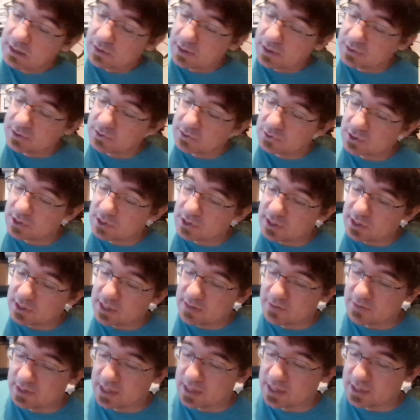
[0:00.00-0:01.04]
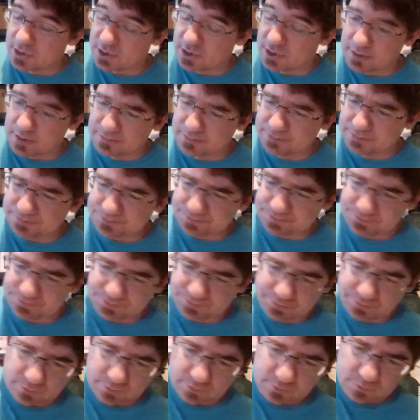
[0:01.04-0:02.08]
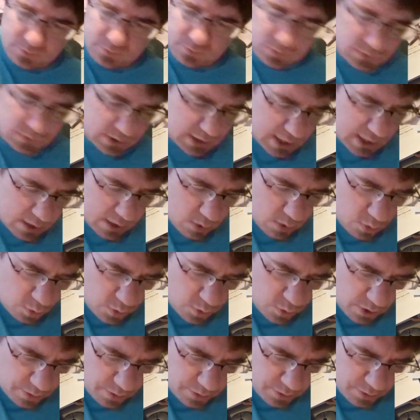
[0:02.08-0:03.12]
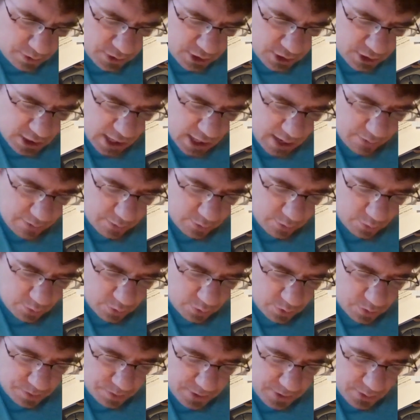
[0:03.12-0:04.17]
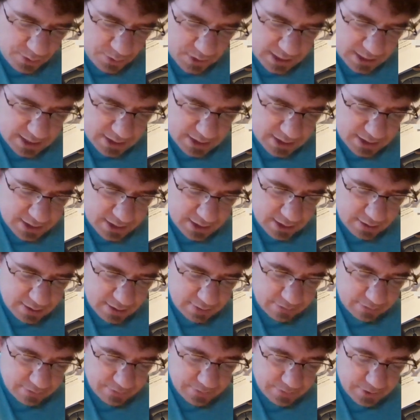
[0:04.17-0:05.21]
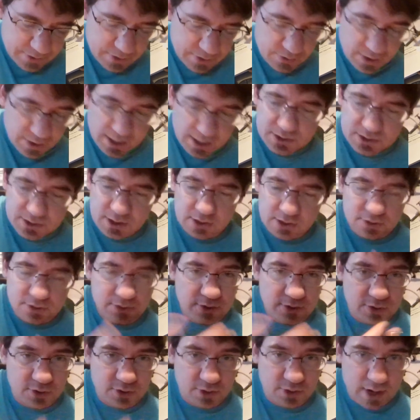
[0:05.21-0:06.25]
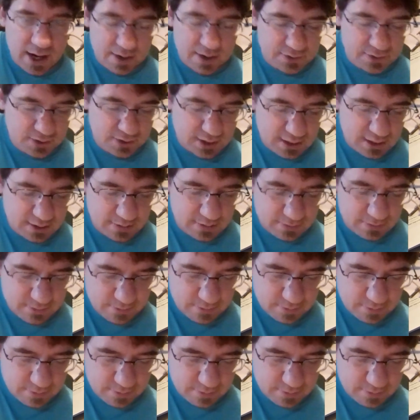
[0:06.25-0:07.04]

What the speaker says: right, so she's on navigation. Wilbur's job will be when we get there. He's going to do the carousing